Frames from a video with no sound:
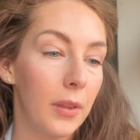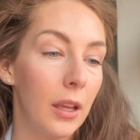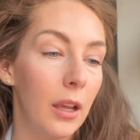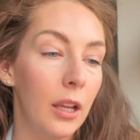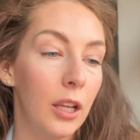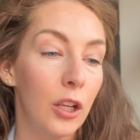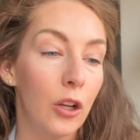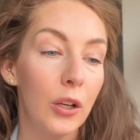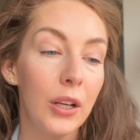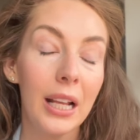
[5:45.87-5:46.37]

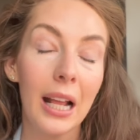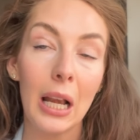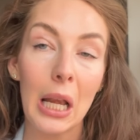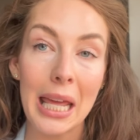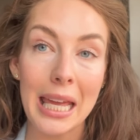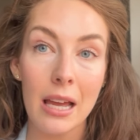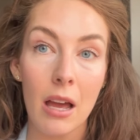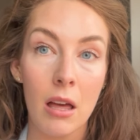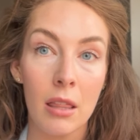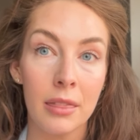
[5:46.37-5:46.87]
You're going to
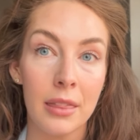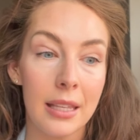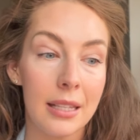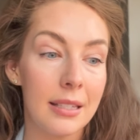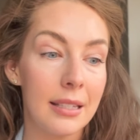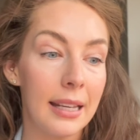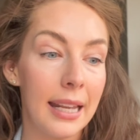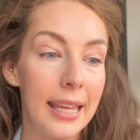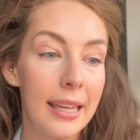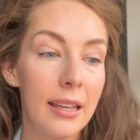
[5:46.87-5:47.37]
click on this
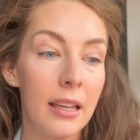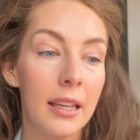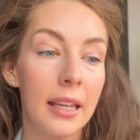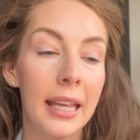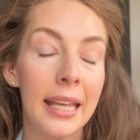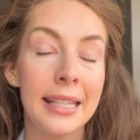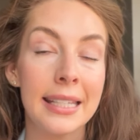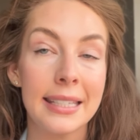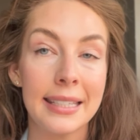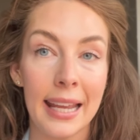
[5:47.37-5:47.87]
link.
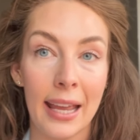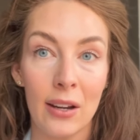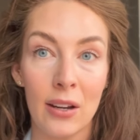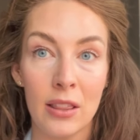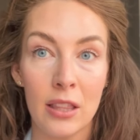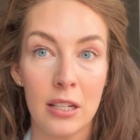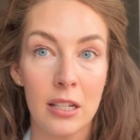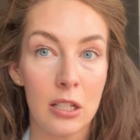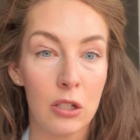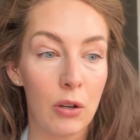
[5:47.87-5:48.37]
It's down in
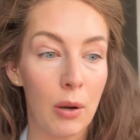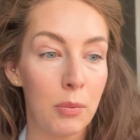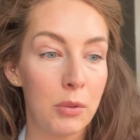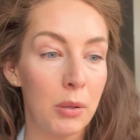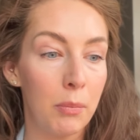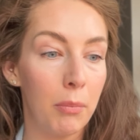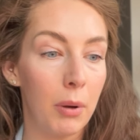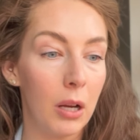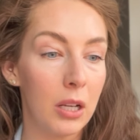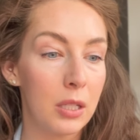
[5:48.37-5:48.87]
the
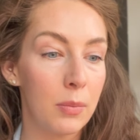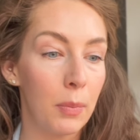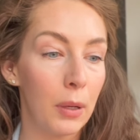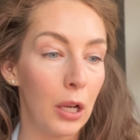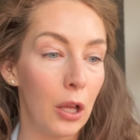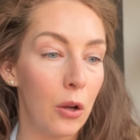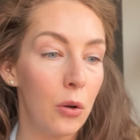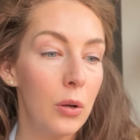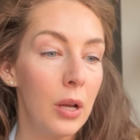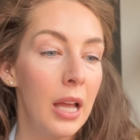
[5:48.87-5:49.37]
description box
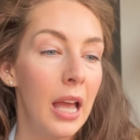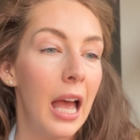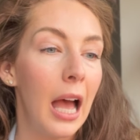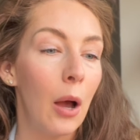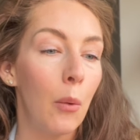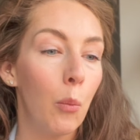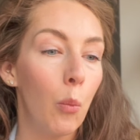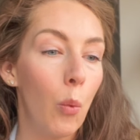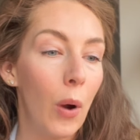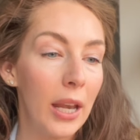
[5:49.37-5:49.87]
below.
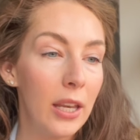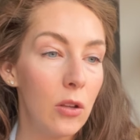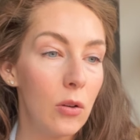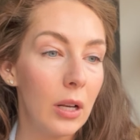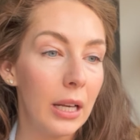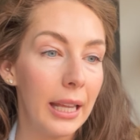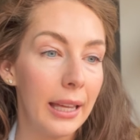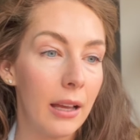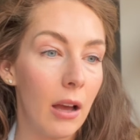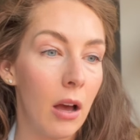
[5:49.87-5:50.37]
And when you
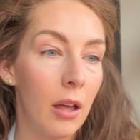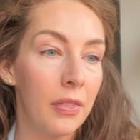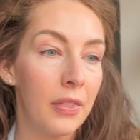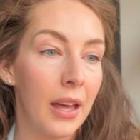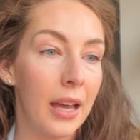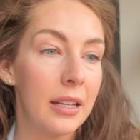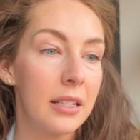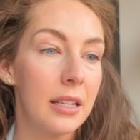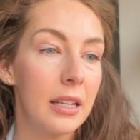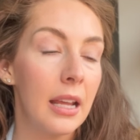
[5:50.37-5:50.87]
click on
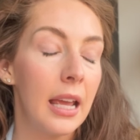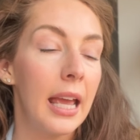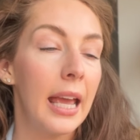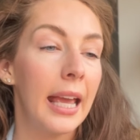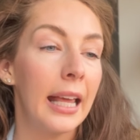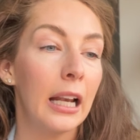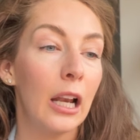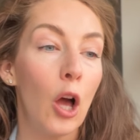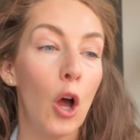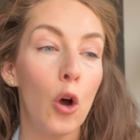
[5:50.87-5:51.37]
that,
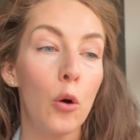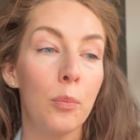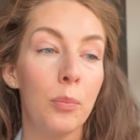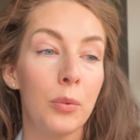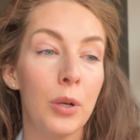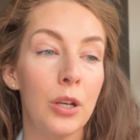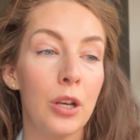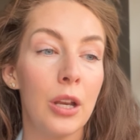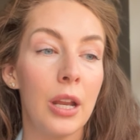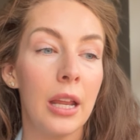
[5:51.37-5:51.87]
it'll
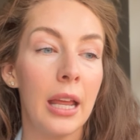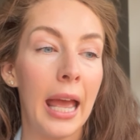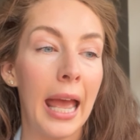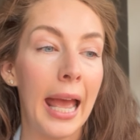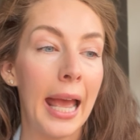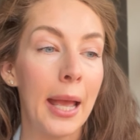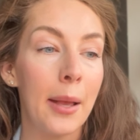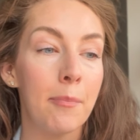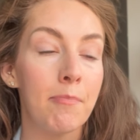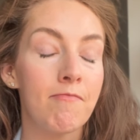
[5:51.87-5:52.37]
open
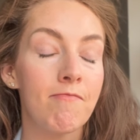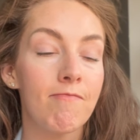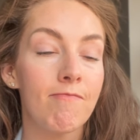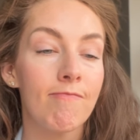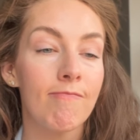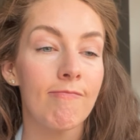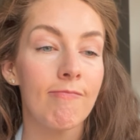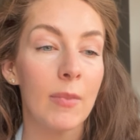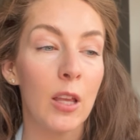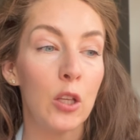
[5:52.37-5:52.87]

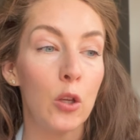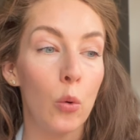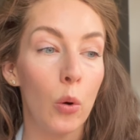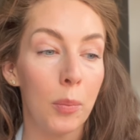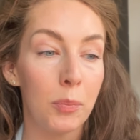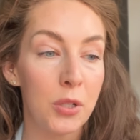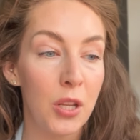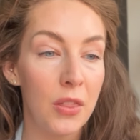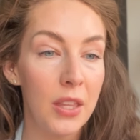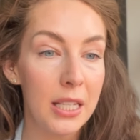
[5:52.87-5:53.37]
you up
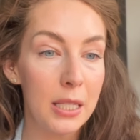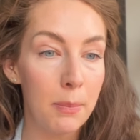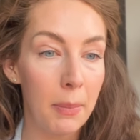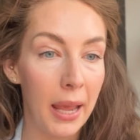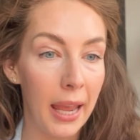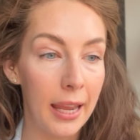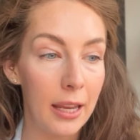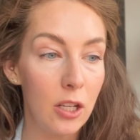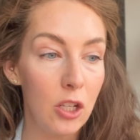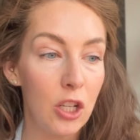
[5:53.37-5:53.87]
to this
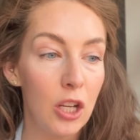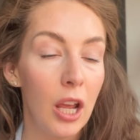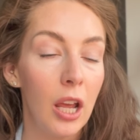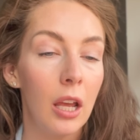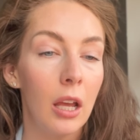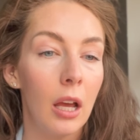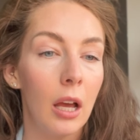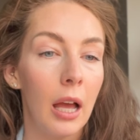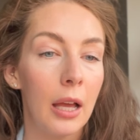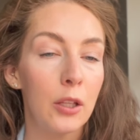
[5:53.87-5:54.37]
page.
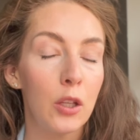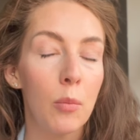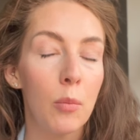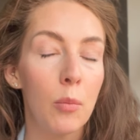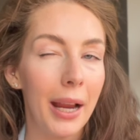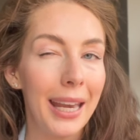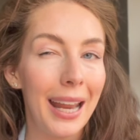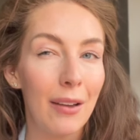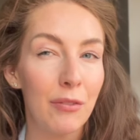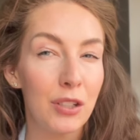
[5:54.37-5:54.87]
You
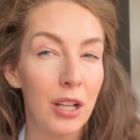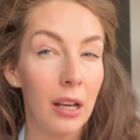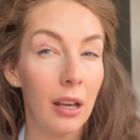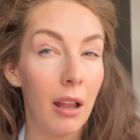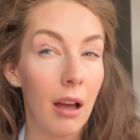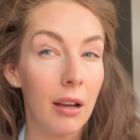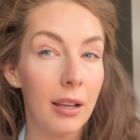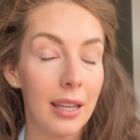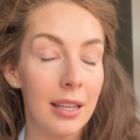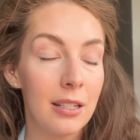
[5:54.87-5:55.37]
might have to
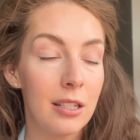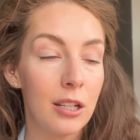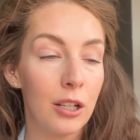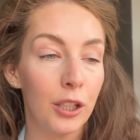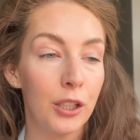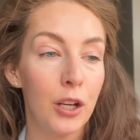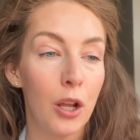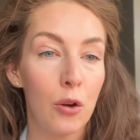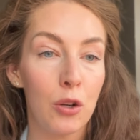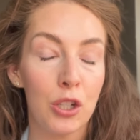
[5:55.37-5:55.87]
log into your
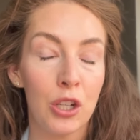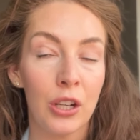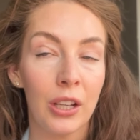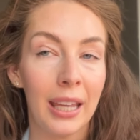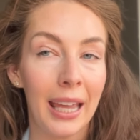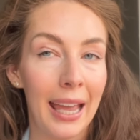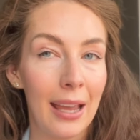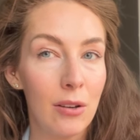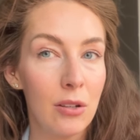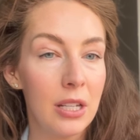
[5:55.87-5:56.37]
Notion
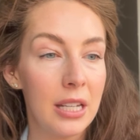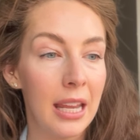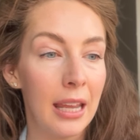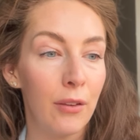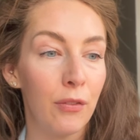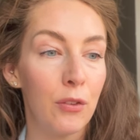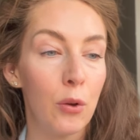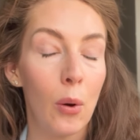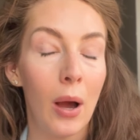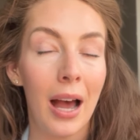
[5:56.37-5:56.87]
account
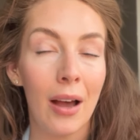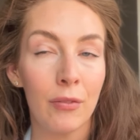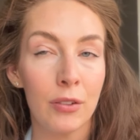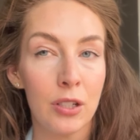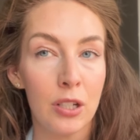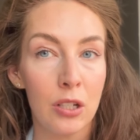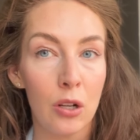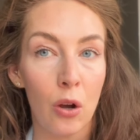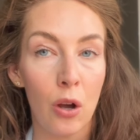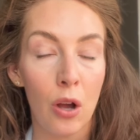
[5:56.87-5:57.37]
if you haven't